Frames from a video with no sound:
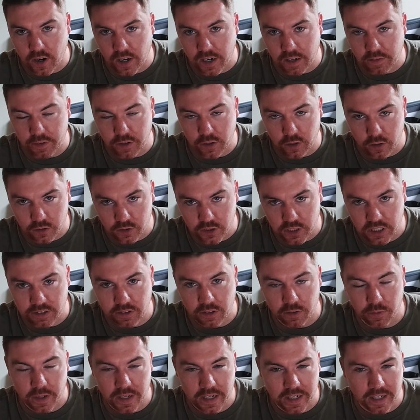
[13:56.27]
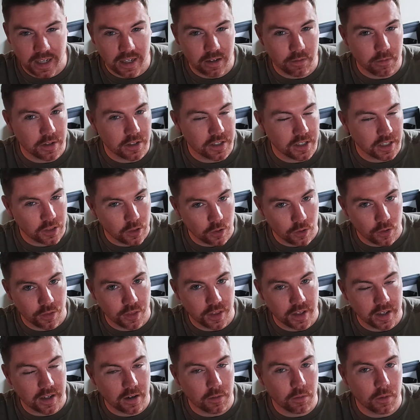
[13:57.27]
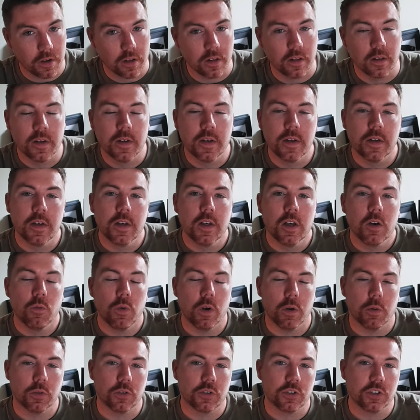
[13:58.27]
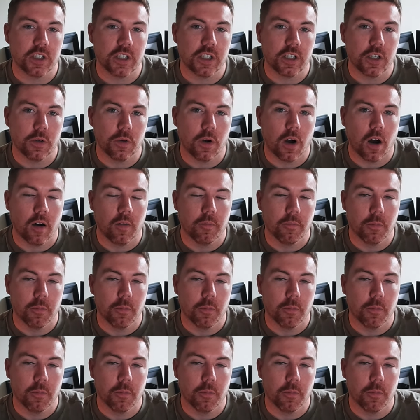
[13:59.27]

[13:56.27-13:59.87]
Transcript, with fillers: and if I don't see you at the weekend, which I don't think I will, we will see you on